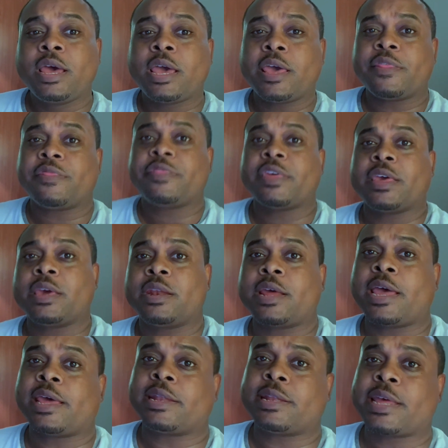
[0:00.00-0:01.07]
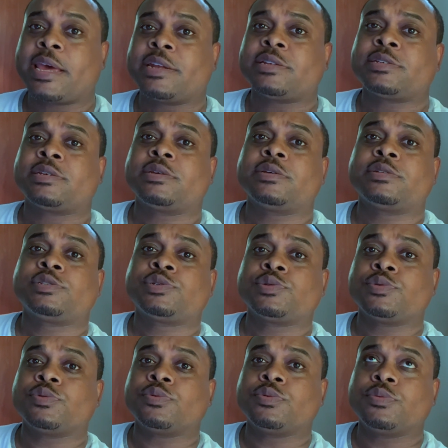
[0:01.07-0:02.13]
and then Atlanta
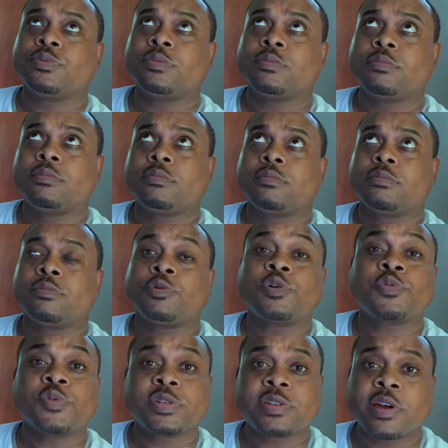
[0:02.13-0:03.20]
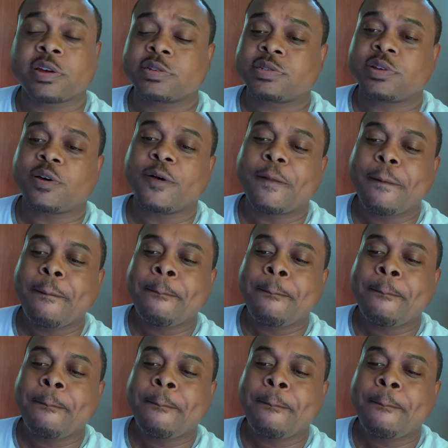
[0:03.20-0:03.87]
to Northwest Arkansas.